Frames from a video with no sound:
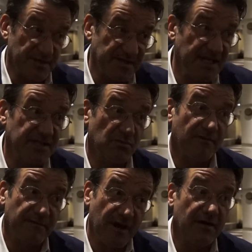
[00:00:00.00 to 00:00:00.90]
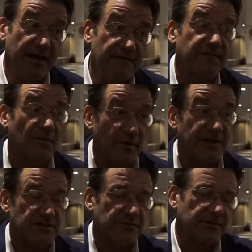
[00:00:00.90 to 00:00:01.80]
these were very influential